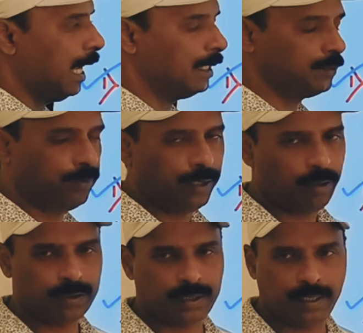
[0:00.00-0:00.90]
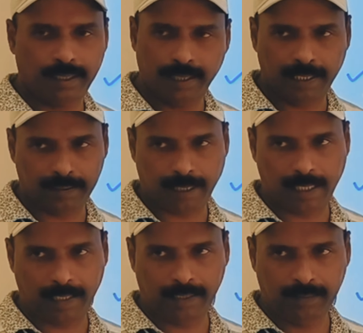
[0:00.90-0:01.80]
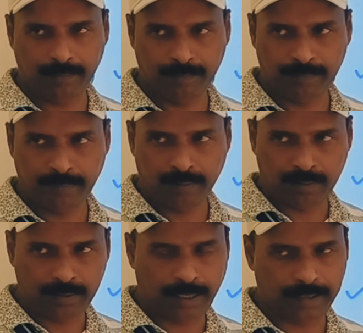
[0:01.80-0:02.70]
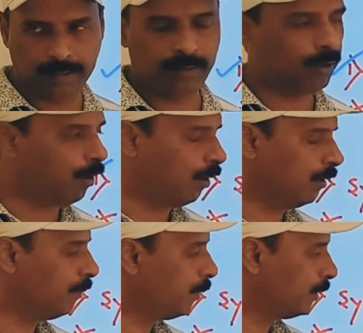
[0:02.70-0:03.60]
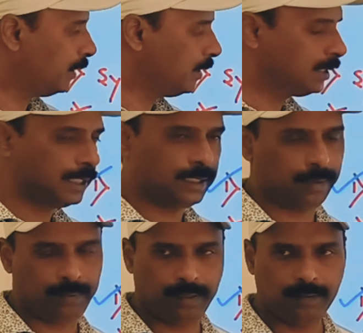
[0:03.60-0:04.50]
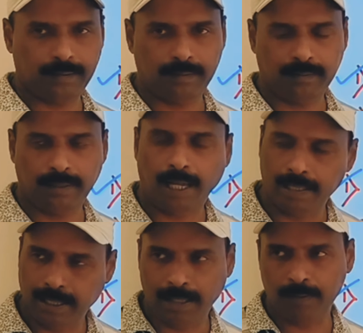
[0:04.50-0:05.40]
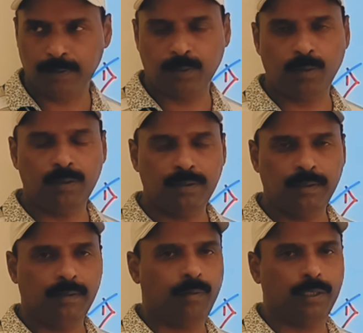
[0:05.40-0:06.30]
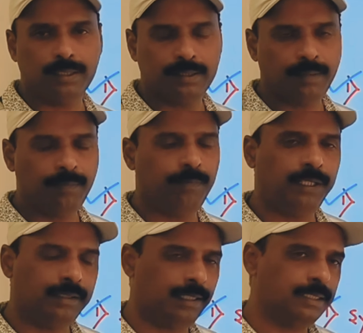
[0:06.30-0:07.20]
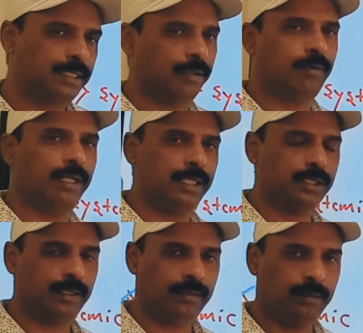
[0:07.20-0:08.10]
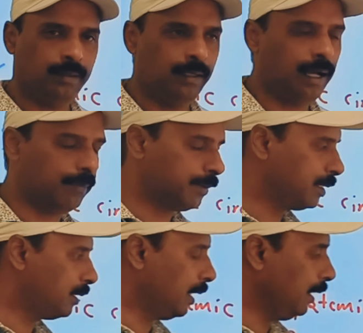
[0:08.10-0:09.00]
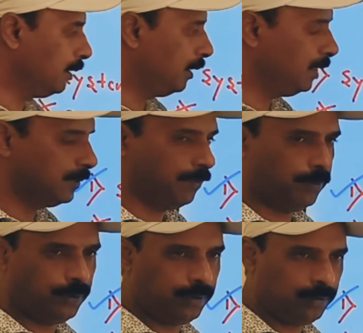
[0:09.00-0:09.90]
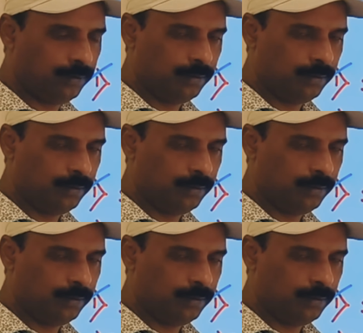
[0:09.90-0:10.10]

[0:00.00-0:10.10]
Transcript: as we have studied entirely, that is all about the systemic. And I have told what is the fetal circulation. After studying these four,